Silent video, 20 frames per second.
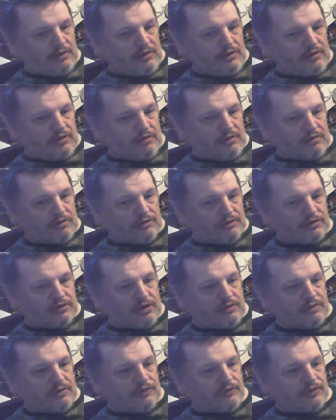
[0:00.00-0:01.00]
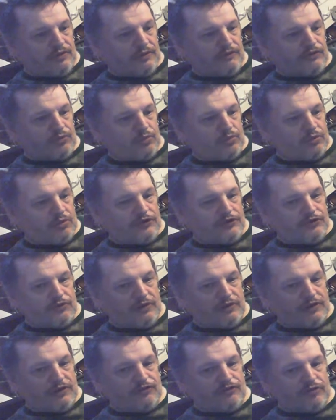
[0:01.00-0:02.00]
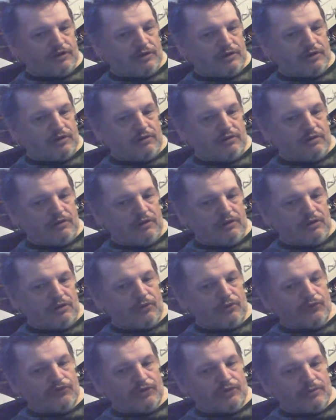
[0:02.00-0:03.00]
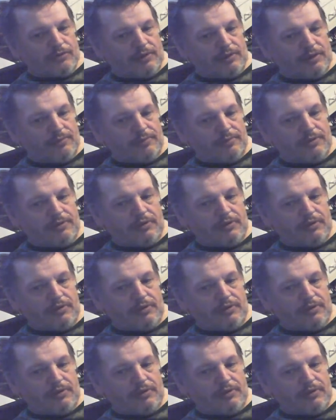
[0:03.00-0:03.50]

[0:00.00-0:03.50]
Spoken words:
I don't know if there was a way to actually loosen them up